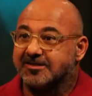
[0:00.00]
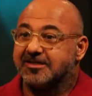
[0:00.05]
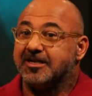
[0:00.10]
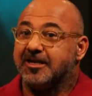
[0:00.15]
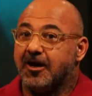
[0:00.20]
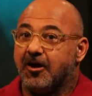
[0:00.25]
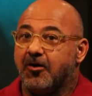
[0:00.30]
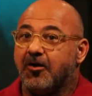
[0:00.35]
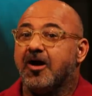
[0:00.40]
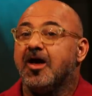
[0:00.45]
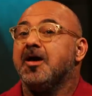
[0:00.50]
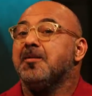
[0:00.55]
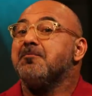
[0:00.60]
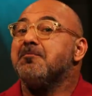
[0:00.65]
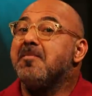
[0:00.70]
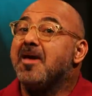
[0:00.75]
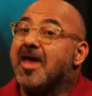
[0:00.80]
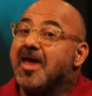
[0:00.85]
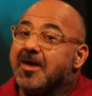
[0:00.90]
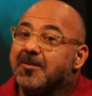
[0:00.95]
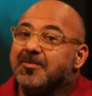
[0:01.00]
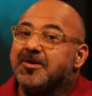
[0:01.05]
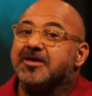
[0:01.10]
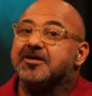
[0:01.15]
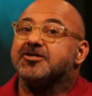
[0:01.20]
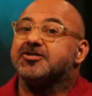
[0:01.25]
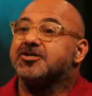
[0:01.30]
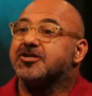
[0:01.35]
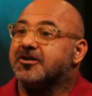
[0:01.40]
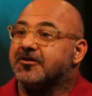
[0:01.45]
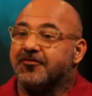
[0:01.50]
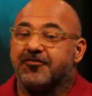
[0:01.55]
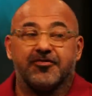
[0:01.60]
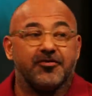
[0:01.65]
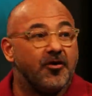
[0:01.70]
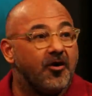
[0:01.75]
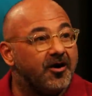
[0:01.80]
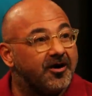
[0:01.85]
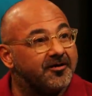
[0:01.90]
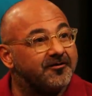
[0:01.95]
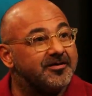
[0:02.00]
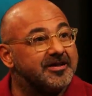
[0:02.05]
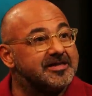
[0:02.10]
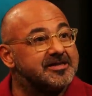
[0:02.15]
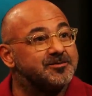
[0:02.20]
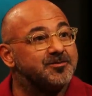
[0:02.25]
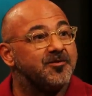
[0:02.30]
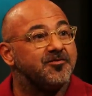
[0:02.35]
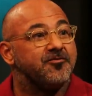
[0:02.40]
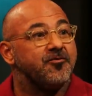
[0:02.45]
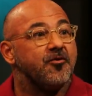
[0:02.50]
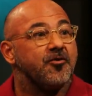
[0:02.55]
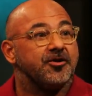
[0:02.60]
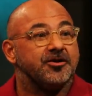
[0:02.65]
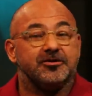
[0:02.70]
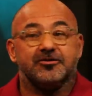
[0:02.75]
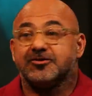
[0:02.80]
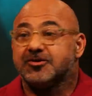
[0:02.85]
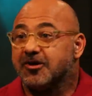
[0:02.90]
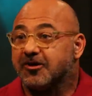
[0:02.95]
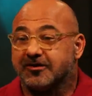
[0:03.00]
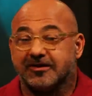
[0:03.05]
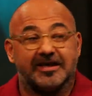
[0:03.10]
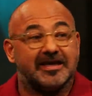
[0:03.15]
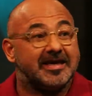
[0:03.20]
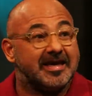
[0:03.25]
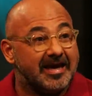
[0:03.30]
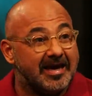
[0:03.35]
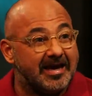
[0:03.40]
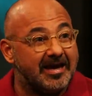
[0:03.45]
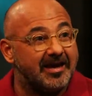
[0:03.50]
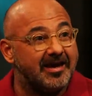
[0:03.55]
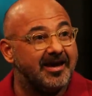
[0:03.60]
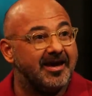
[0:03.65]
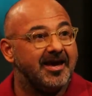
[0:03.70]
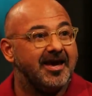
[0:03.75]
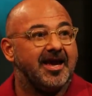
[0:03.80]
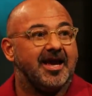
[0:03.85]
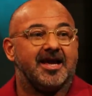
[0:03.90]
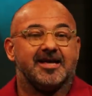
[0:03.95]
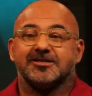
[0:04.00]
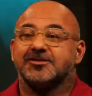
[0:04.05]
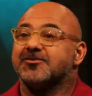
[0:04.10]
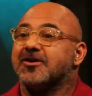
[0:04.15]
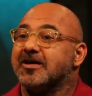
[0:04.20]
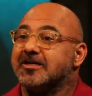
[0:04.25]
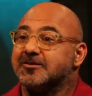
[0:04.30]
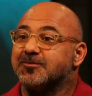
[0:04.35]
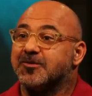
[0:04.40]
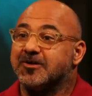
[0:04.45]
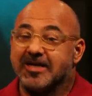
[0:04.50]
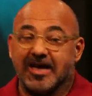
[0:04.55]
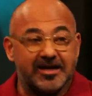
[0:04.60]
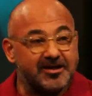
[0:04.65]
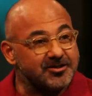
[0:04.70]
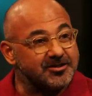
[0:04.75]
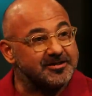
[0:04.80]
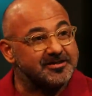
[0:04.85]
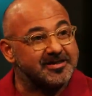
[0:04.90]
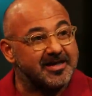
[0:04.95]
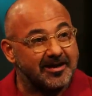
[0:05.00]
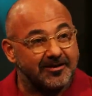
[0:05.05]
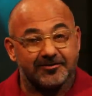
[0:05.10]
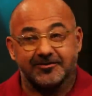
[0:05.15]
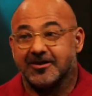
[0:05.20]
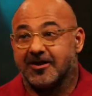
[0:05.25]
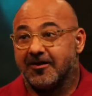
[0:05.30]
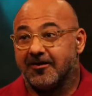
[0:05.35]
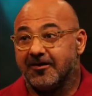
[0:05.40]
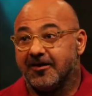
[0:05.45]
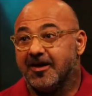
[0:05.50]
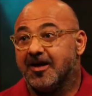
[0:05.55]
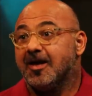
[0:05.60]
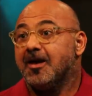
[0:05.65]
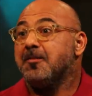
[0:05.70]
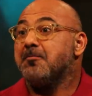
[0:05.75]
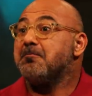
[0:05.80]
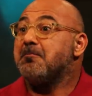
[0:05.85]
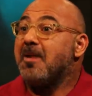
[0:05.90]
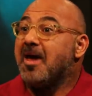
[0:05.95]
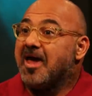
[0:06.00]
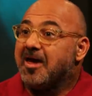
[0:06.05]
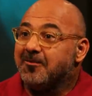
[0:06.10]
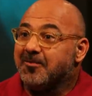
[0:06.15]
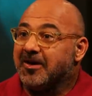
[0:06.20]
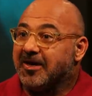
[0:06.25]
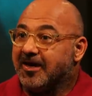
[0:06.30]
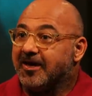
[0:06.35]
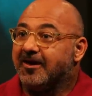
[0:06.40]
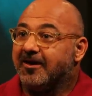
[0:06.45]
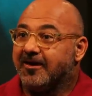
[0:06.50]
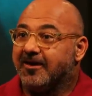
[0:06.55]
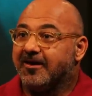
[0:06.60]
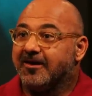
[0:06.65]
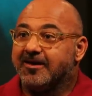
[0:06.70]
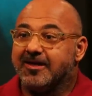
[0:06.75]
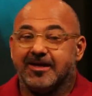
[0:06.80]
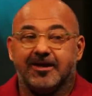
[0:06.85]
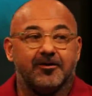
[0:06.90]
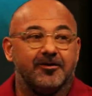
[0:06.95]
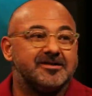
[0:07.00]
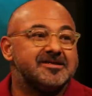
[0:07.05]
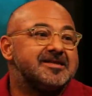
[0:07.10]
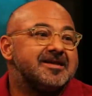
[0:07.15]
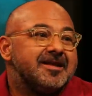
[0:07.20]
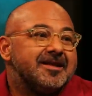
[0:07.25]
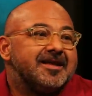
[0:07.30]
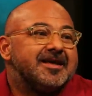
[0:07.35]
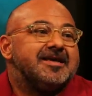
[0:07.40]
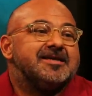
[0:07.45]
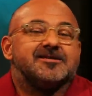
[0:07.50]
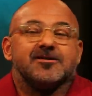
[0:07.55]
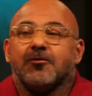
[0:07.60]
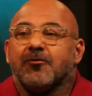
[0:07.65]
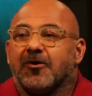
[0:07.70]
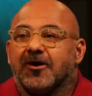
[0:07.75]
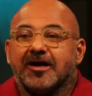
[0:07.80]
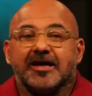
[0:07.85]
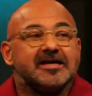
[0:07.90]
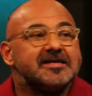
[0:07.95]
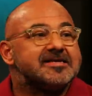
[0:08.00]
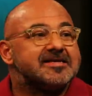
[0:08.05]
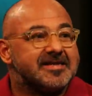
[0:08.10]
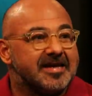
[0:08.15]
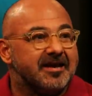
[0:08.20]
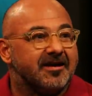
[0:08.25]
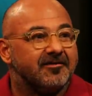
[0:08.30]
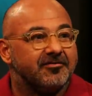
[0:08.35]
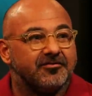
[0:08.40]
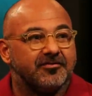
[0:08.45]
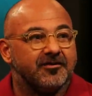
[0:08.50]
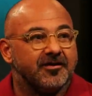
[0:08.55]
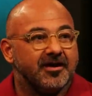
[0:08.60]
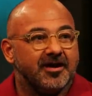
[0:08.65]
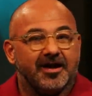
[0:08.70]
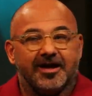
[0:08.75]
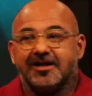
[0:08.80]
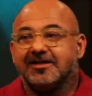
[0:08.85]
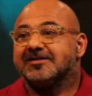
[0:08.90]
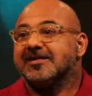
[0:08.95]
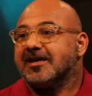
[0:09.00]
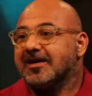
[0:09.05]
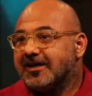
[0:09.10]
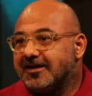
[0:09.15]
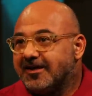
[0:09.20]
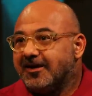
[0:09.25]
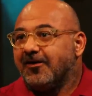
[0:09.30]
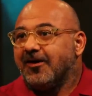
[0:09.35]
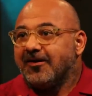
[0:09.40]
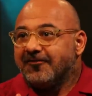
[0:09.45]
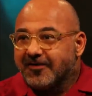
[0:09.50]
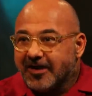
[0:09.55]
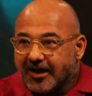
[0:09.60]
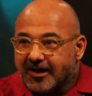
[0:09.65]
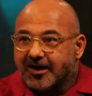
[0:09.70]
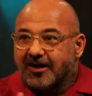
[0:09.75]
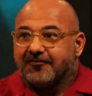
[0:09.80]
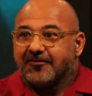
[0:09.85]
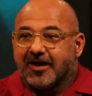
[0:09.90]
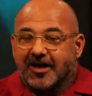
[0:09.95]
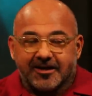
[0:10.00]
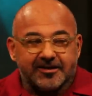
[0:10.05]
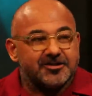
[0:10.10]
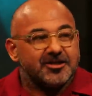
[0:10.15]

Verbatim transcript: yes. you know? Maybe you should have thought of this before you took the gig mm-hmm. as Transportation Secretary. Mm-hmm. Maybe. You know, it's not like he's a working stiff. And it's like, you know, I've got I've got a